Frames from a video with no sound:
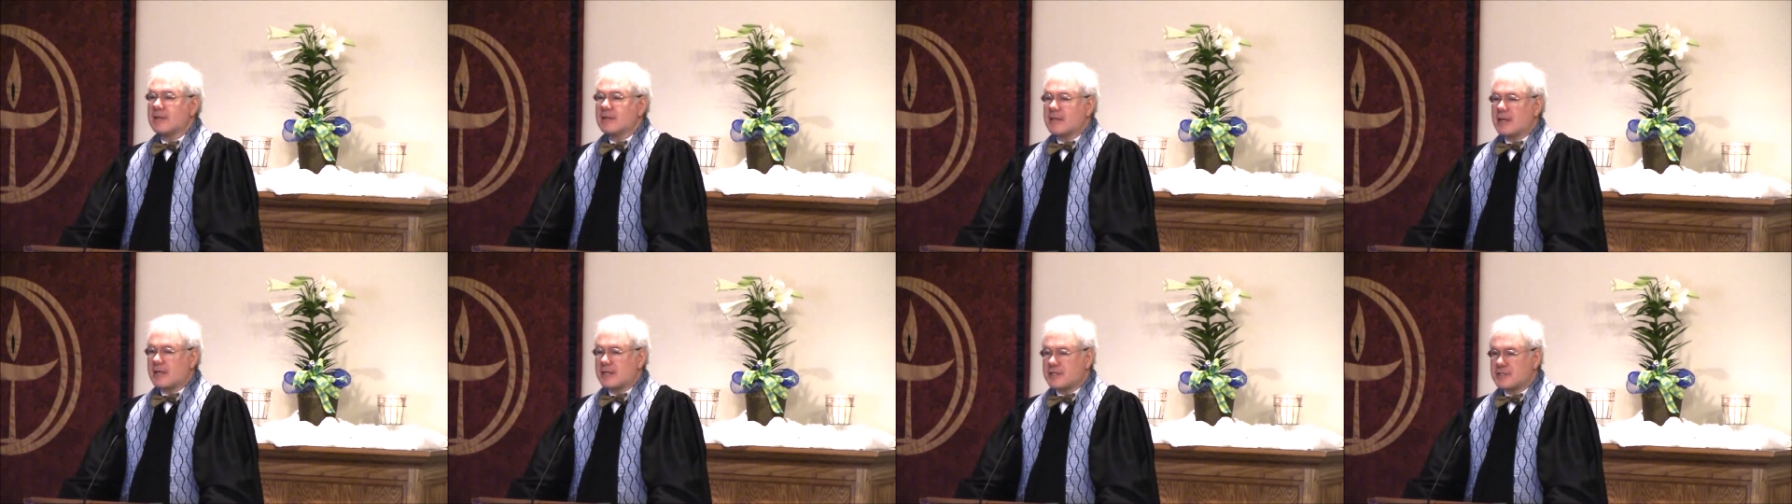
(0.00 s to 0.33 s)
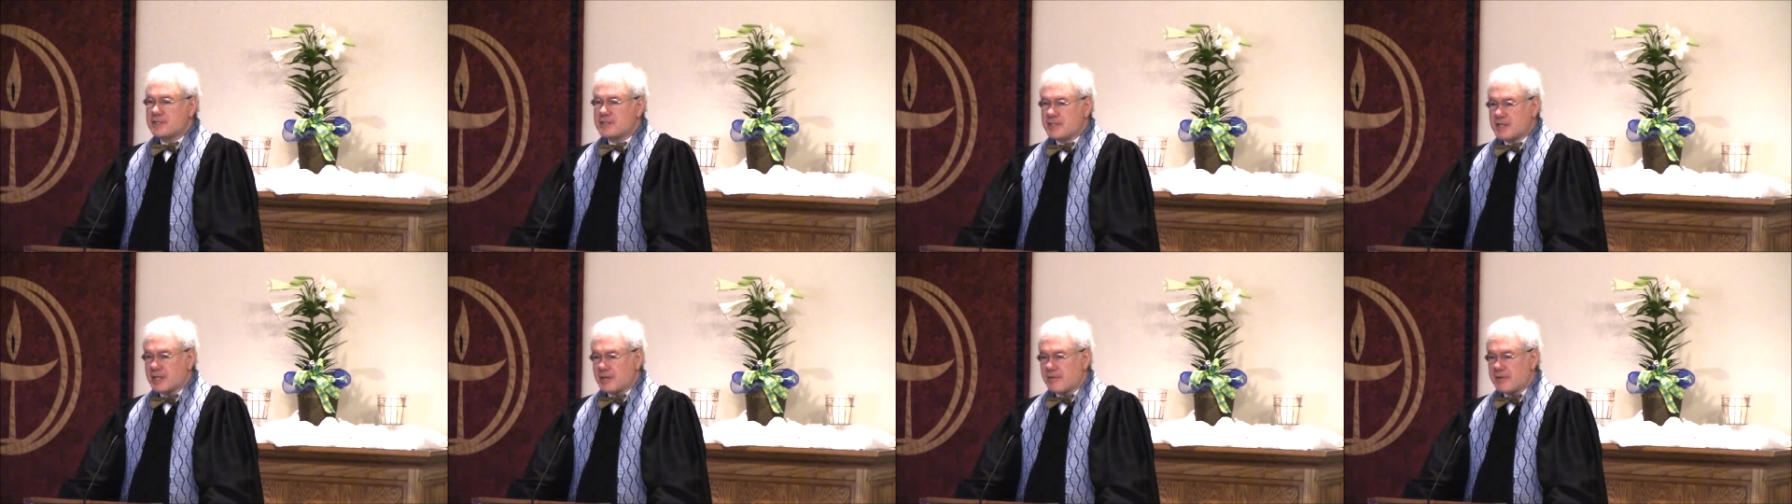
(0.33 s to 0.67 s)
a
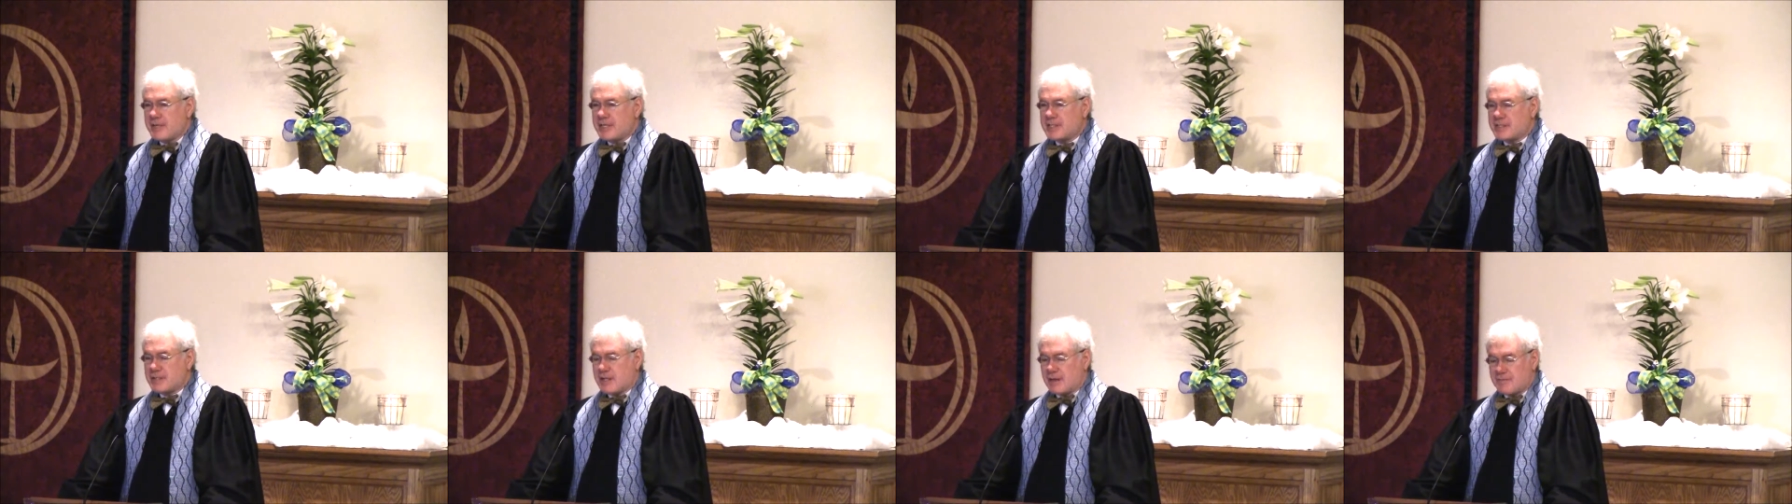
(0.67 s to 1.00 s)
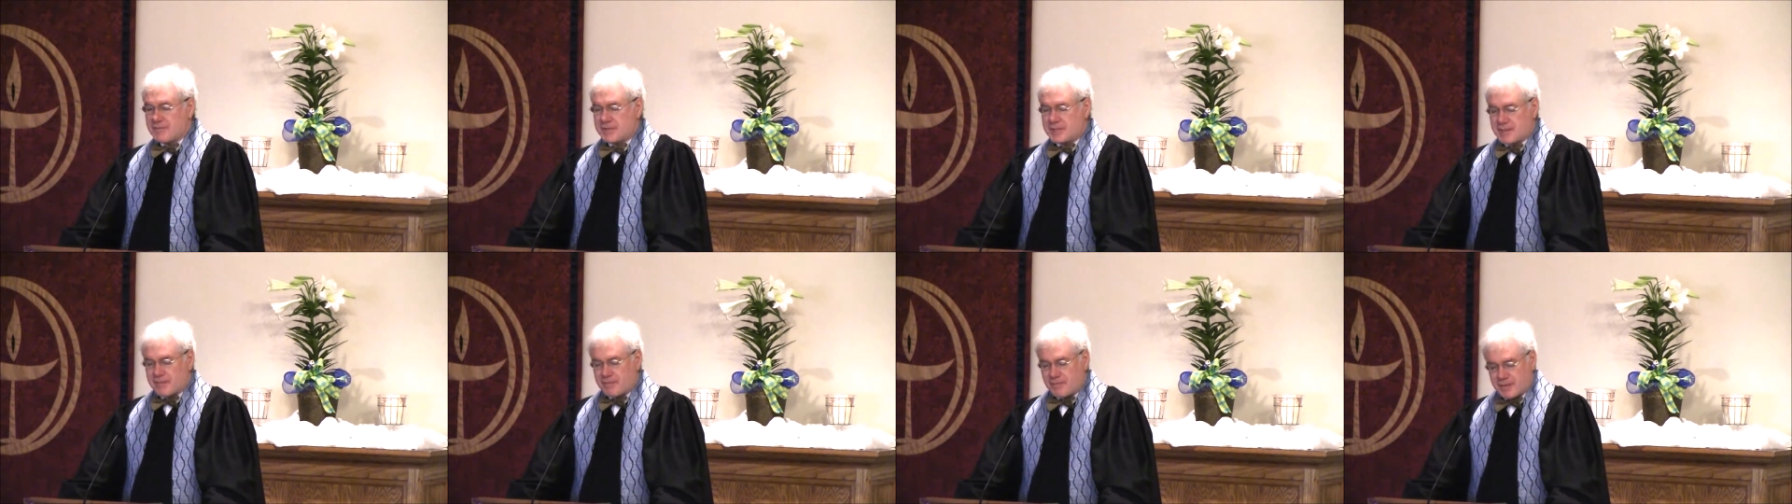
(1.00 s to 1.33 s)
series
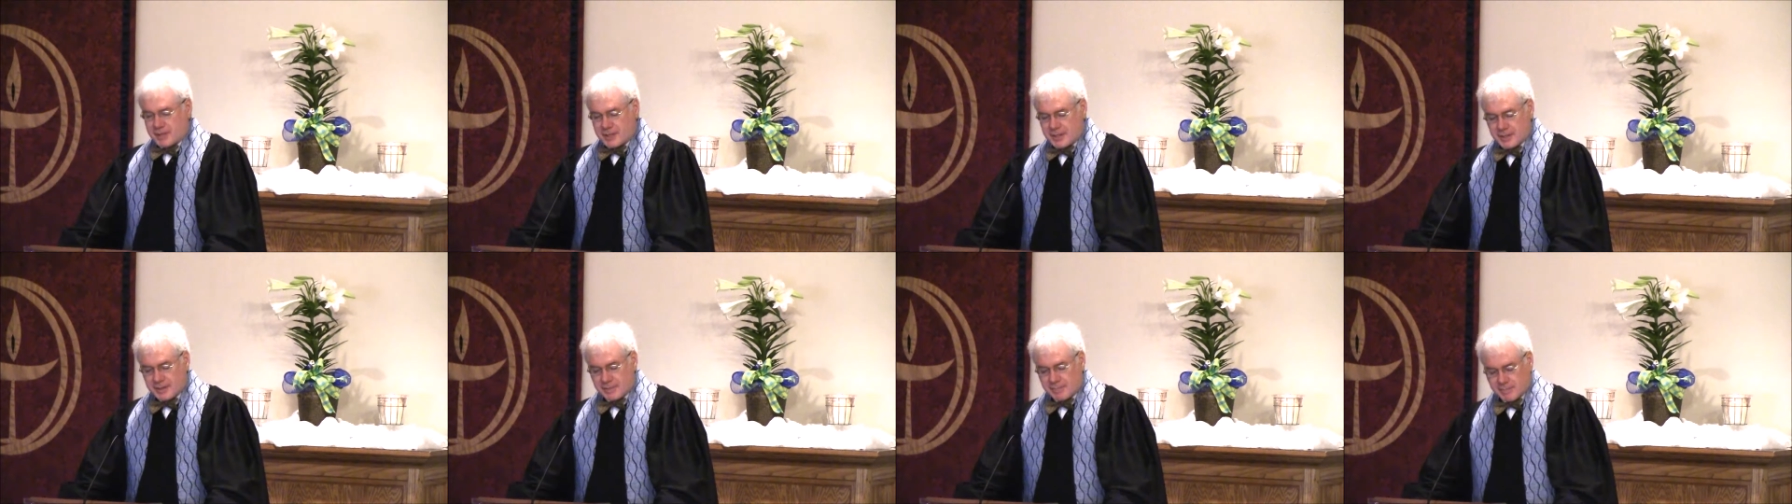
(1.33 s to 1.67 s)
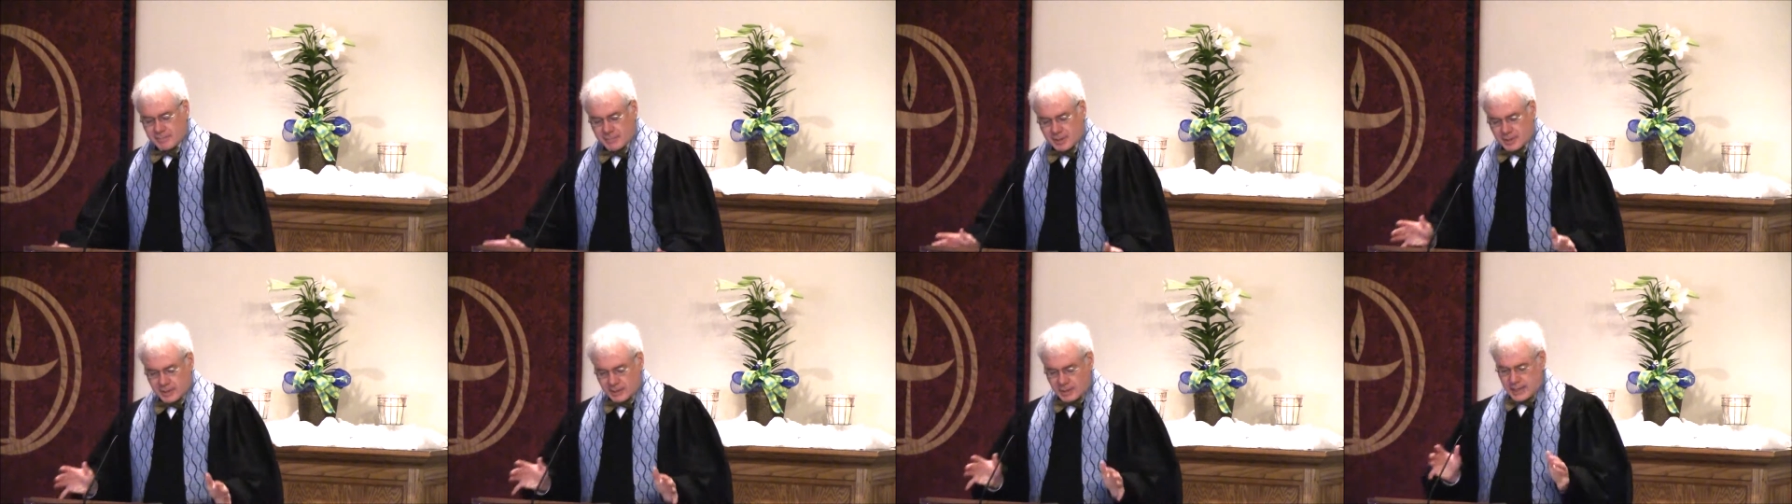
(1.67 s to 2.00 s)
of different
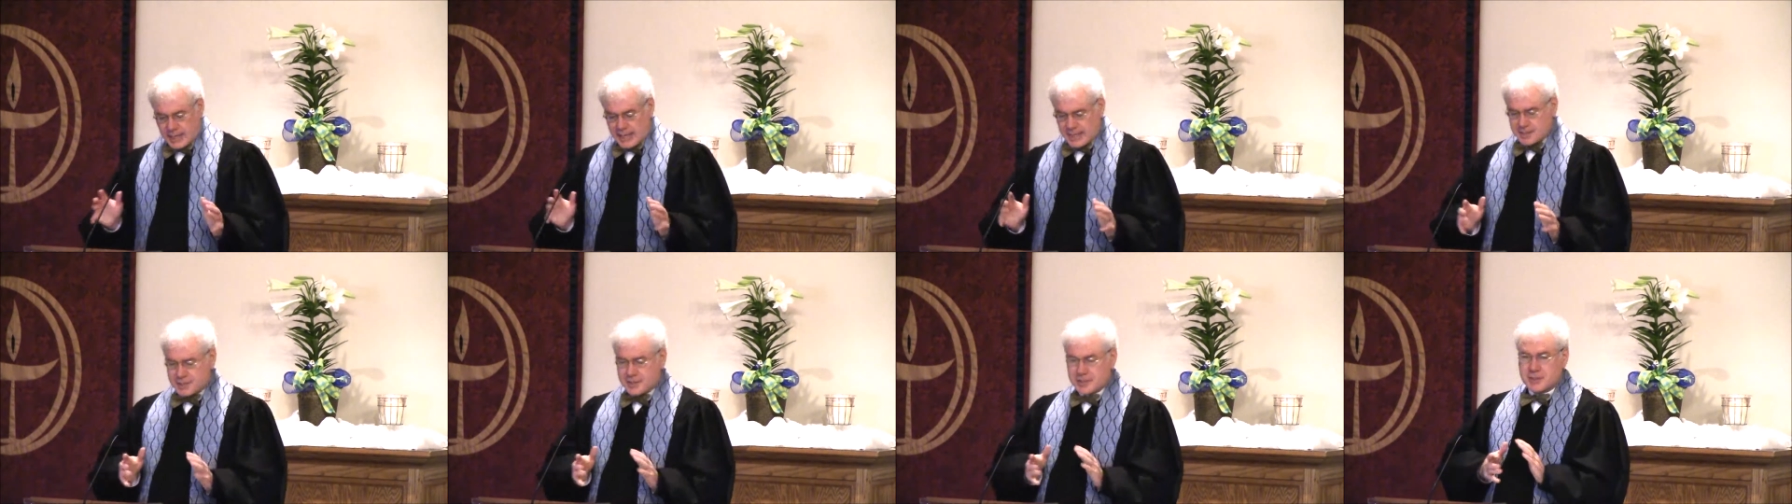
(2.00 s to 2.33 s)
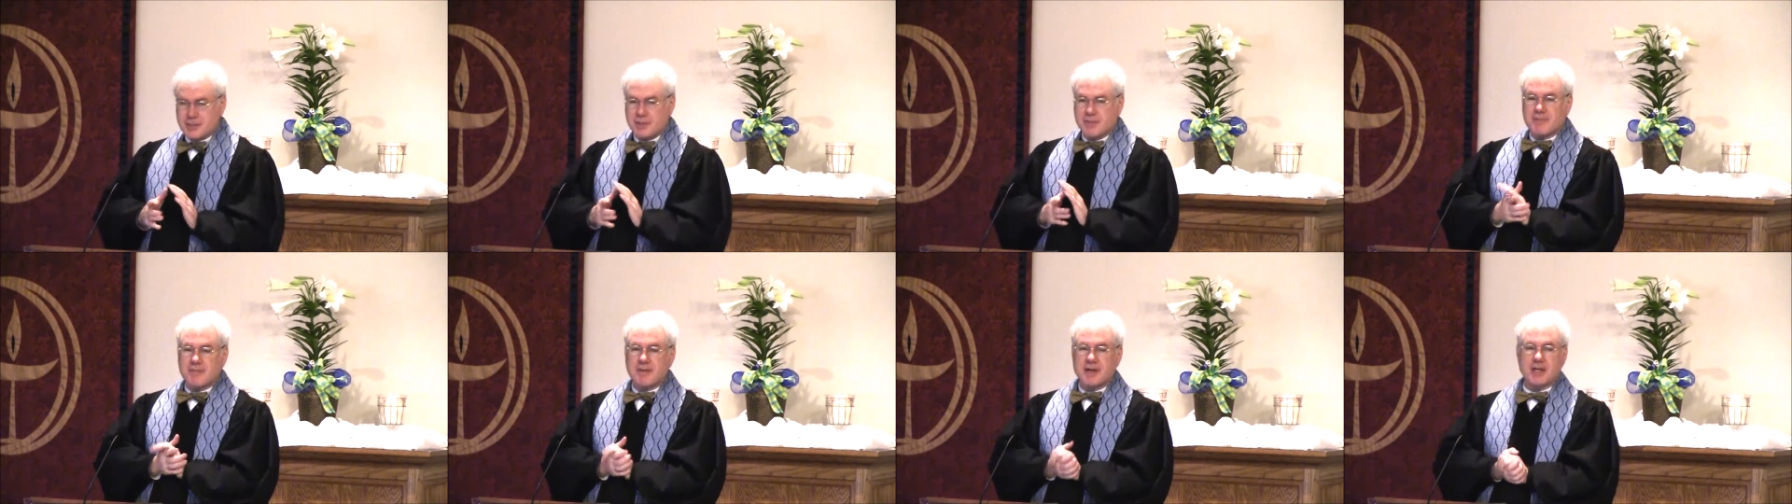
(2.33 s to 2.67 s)

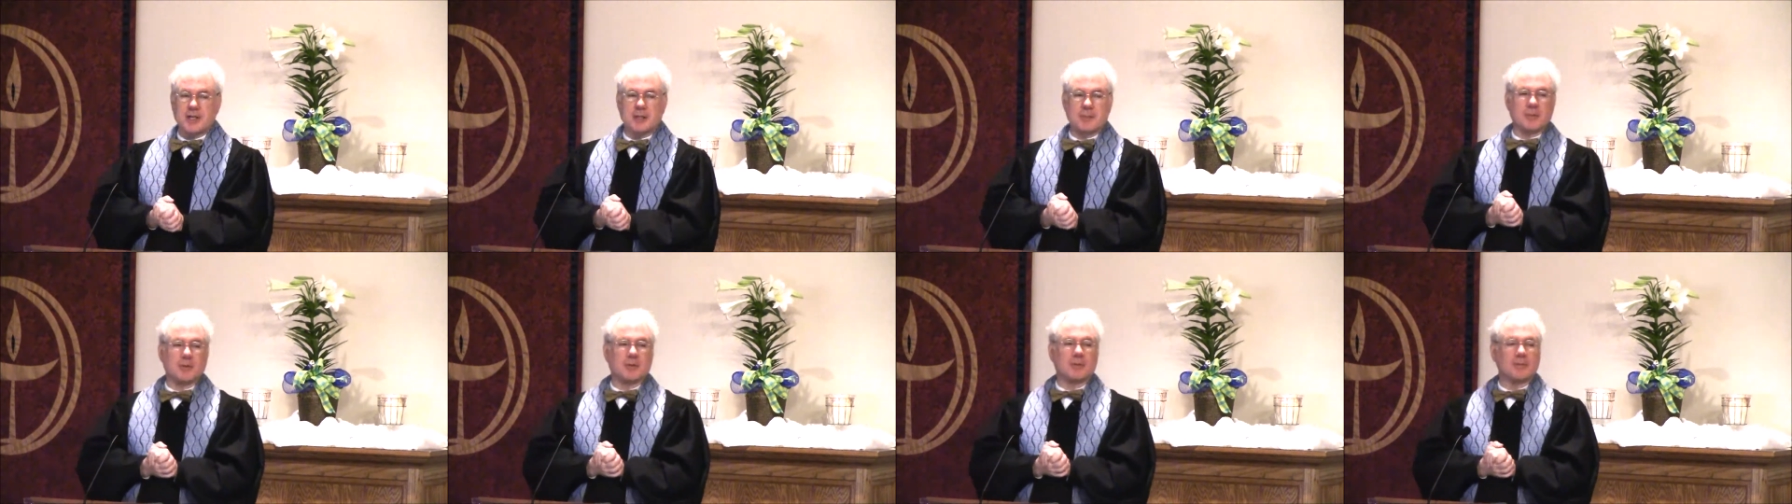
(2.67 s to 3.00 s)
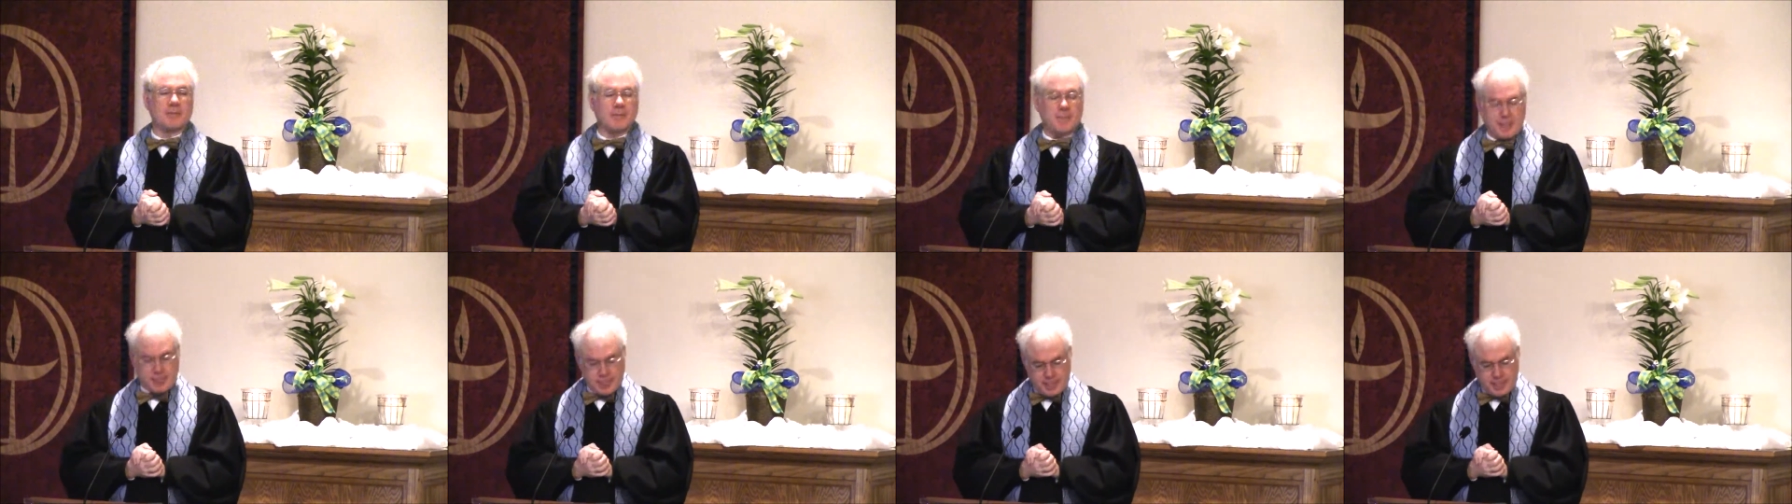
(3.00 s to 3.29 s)
classes available